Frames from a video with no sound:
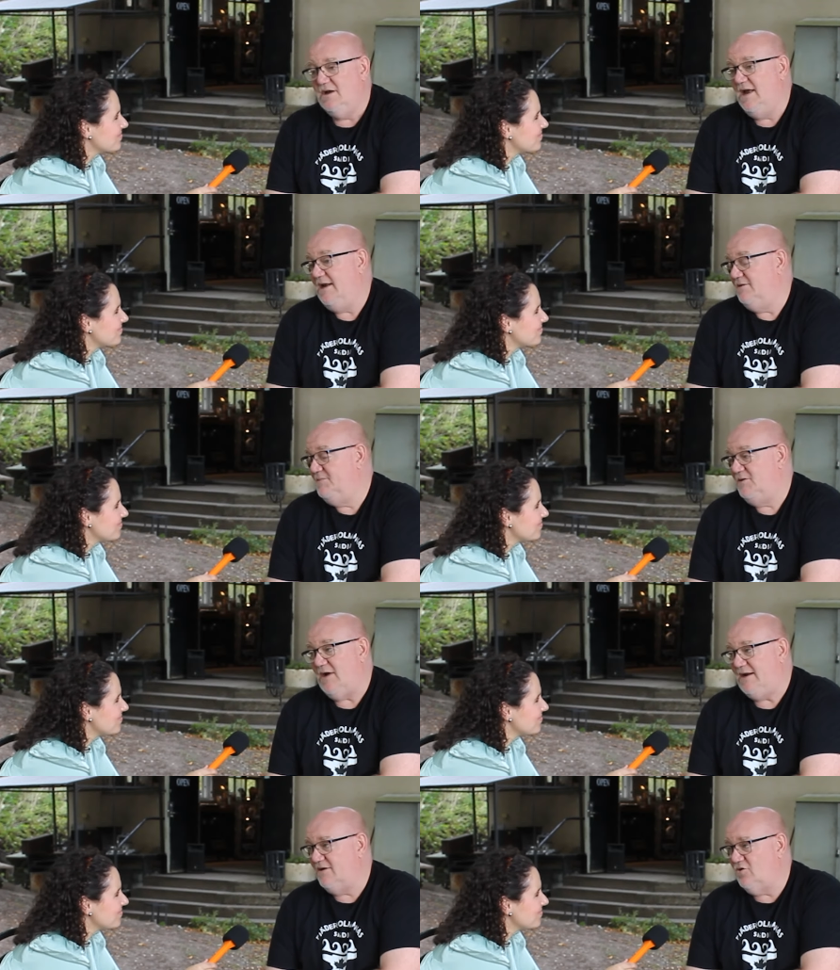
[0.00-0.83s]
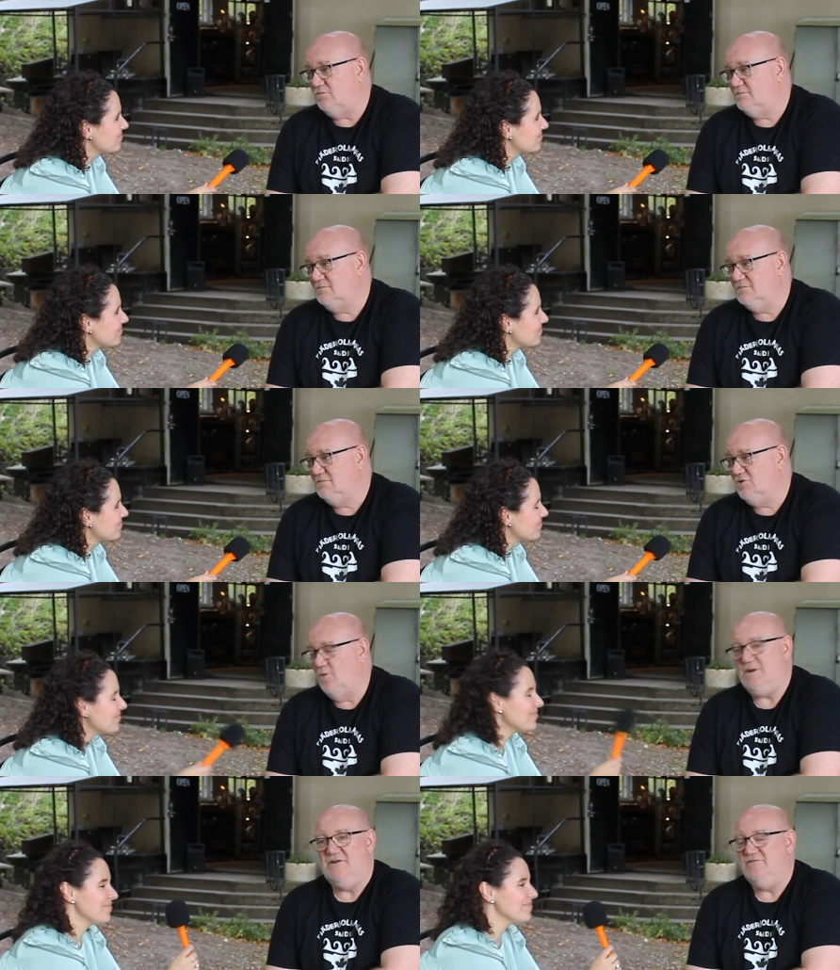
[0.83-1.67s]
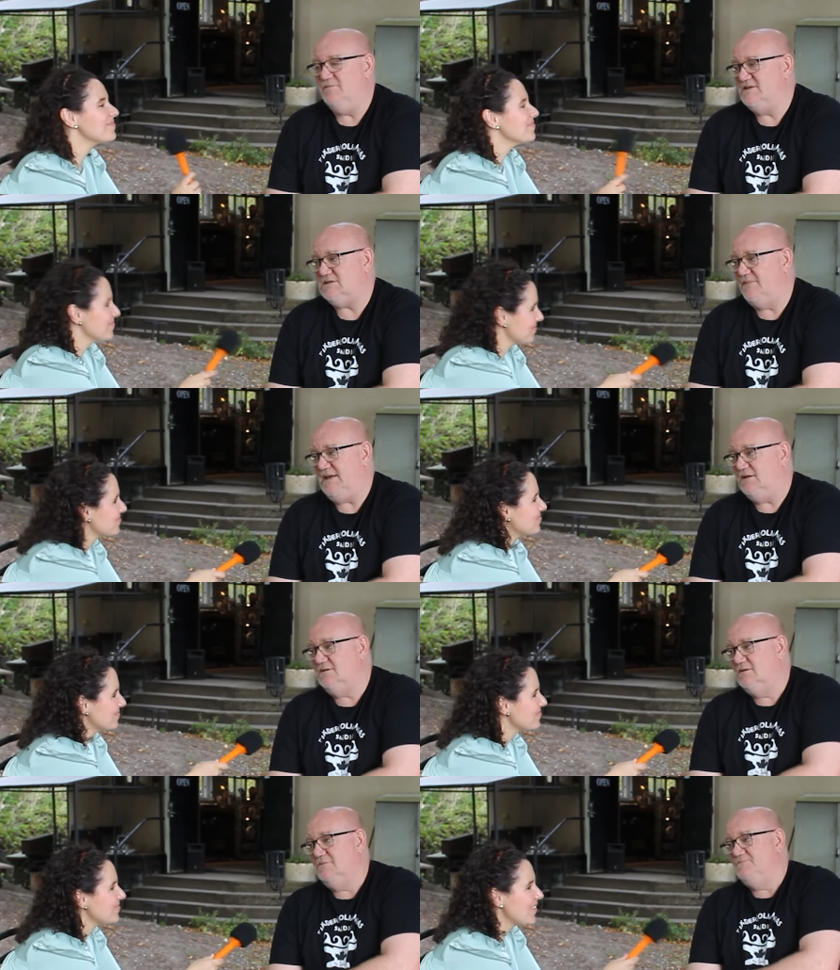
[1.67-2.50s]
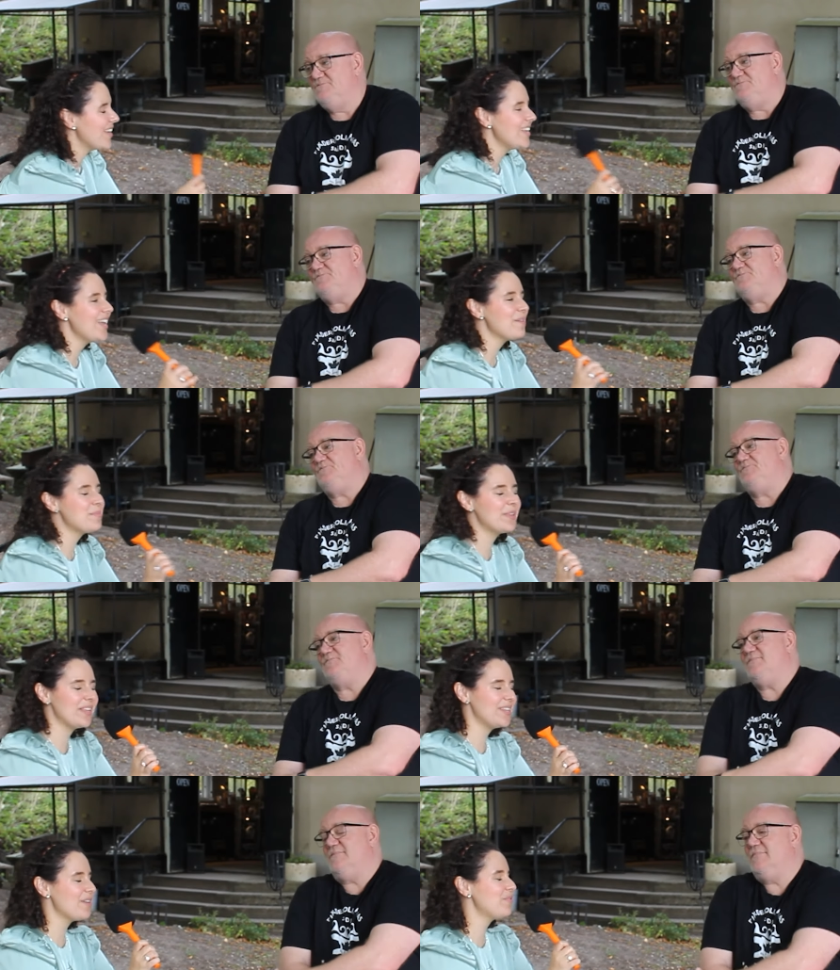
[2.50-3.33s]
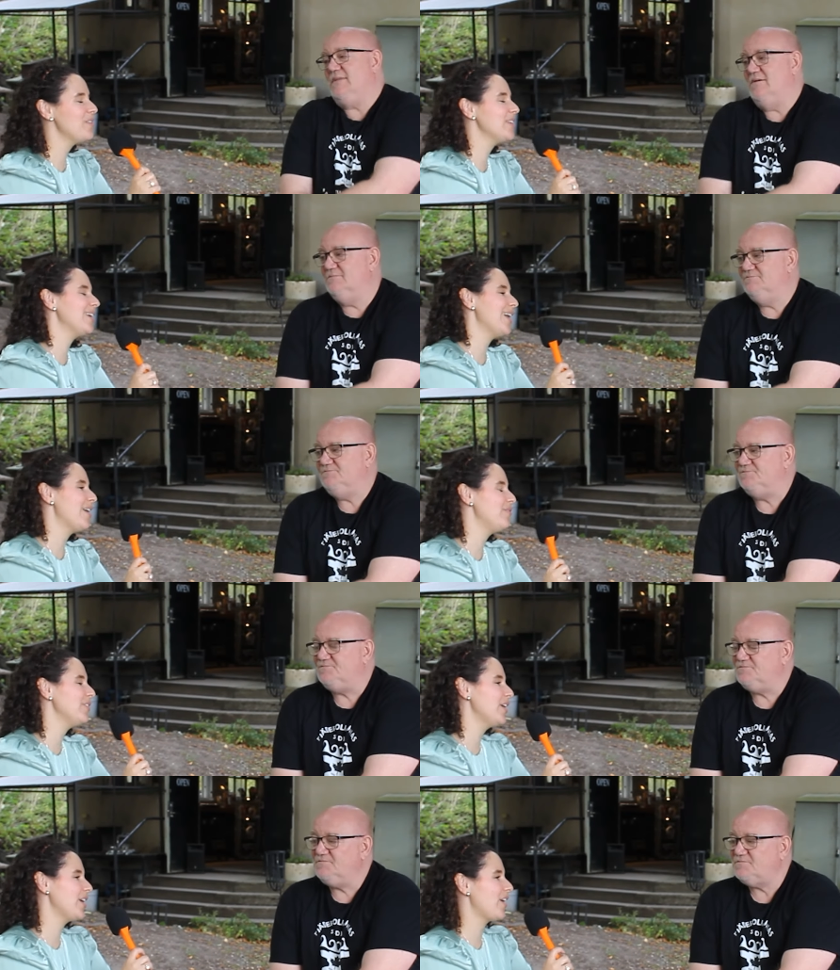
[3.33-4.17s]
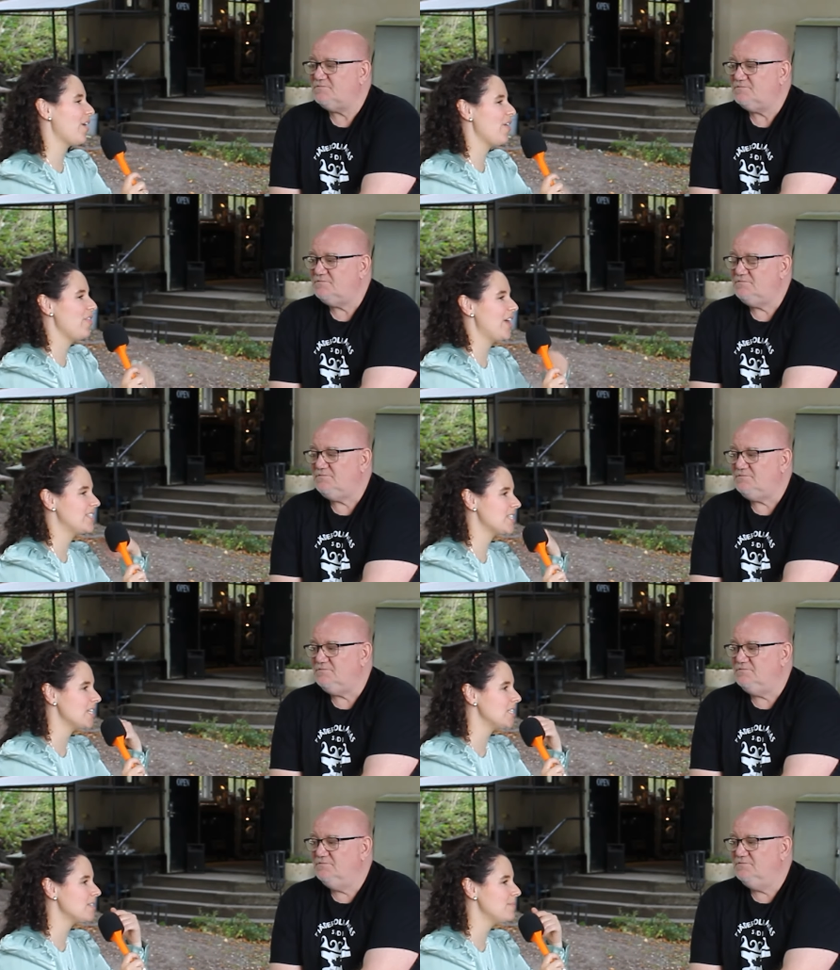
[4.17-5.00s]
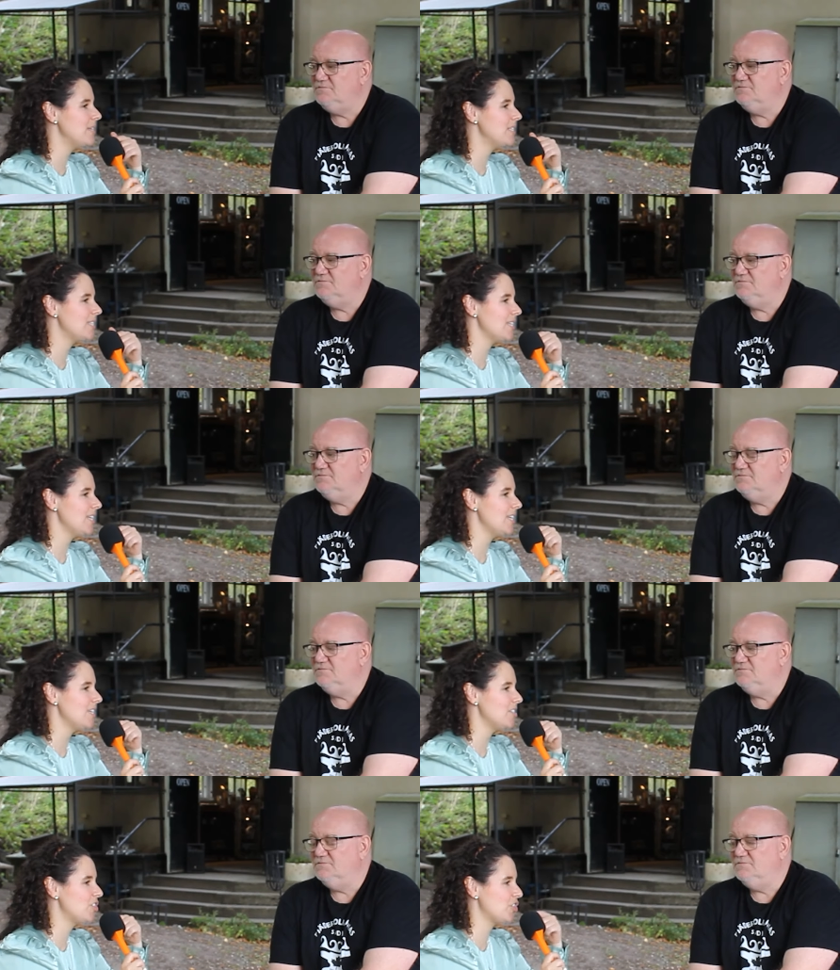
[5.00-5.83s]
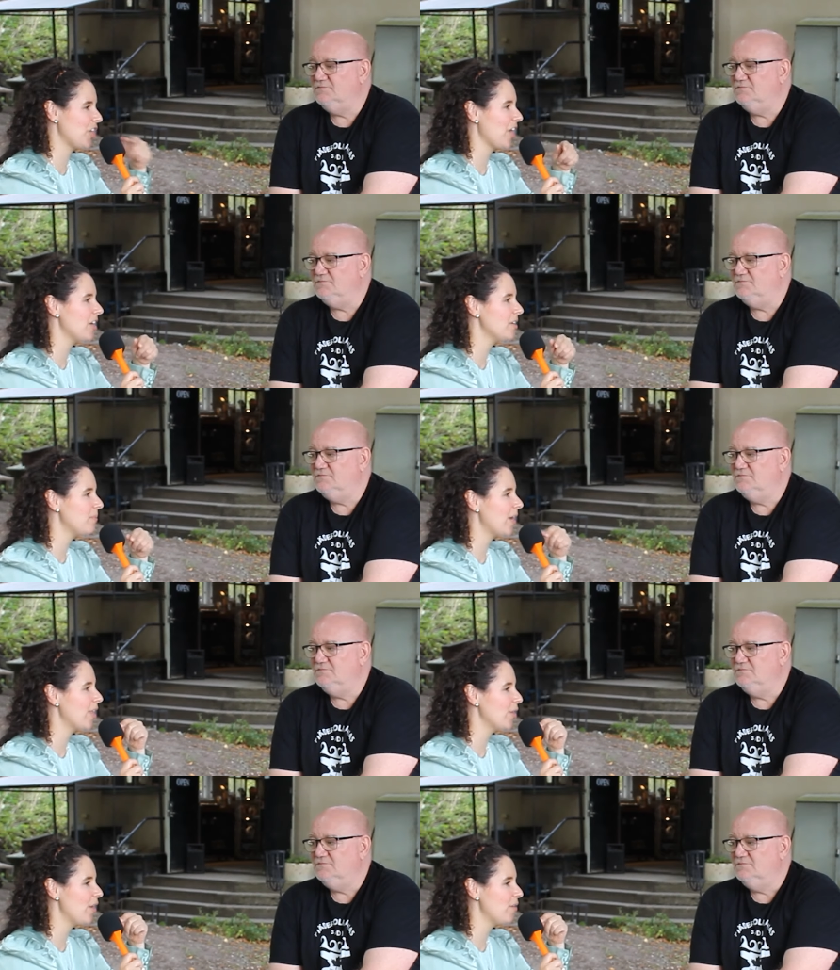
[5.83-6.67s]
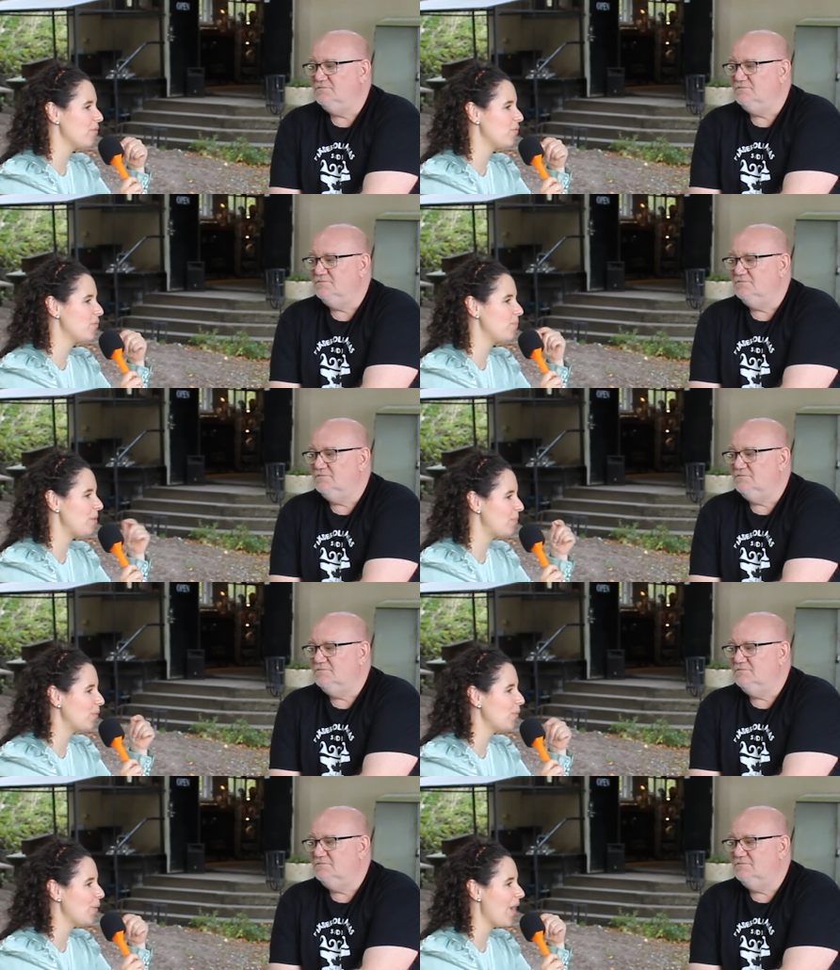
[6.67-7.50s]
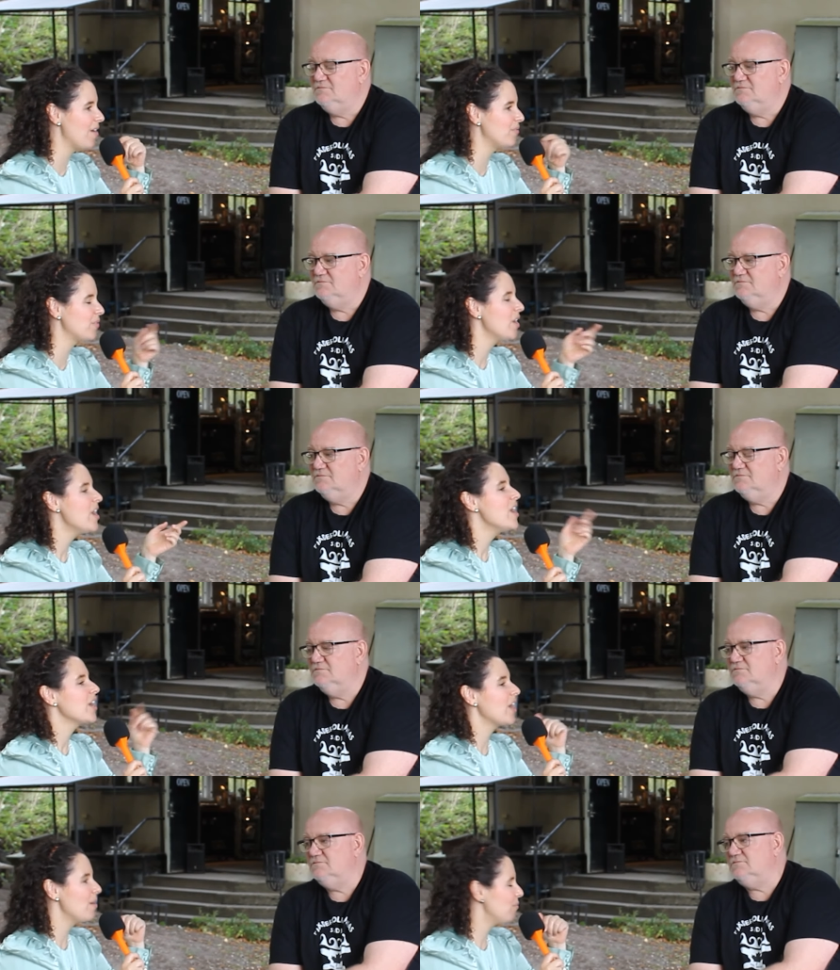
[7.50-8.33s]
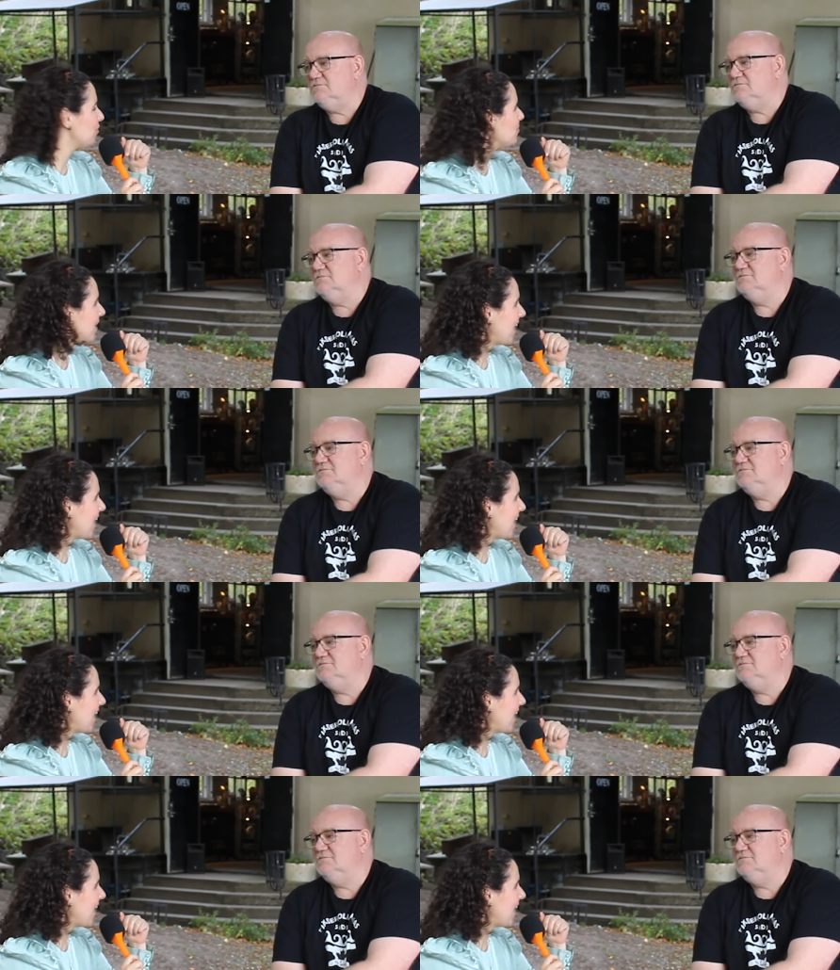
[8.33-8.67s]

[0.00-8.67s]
Speaker 1: and it'd be right at home. Nobody would even miss a beat.
Speaker 2: Yeah, but definitely, I feel like that sentiment is shared by a lot of people who have come from